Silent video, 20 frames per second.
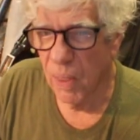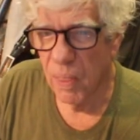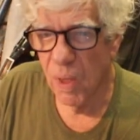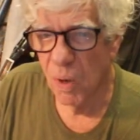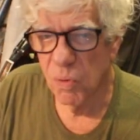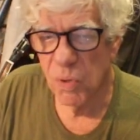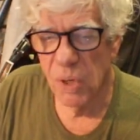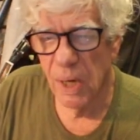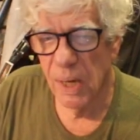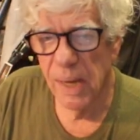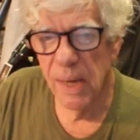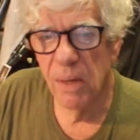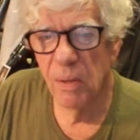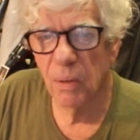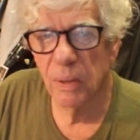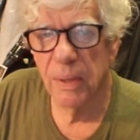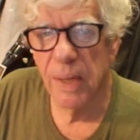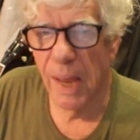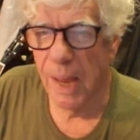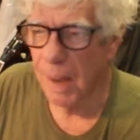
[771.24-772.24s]
of those
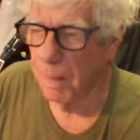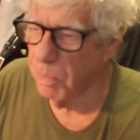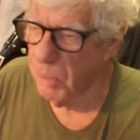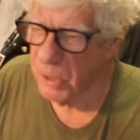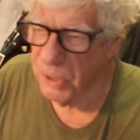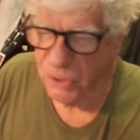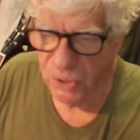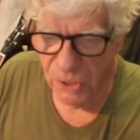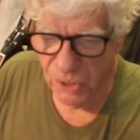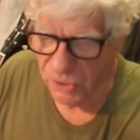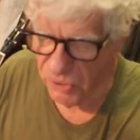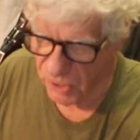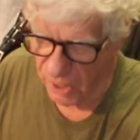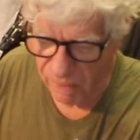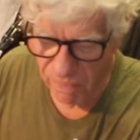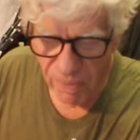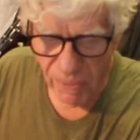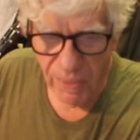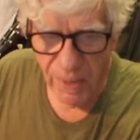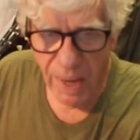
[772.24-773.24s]
legal tablets, just
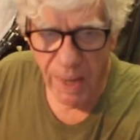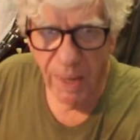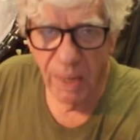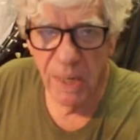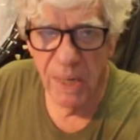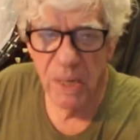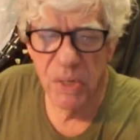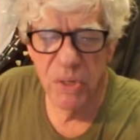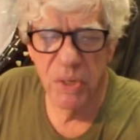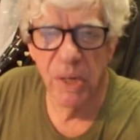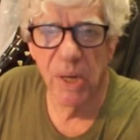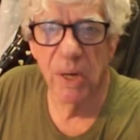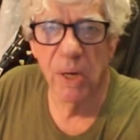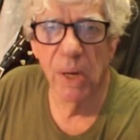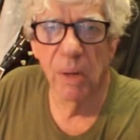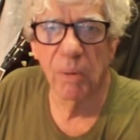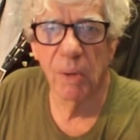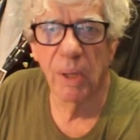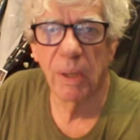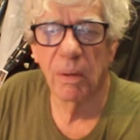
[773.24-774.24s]
everything listed
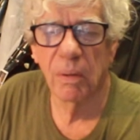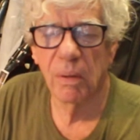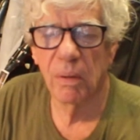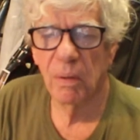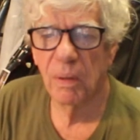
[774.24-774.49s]
on it,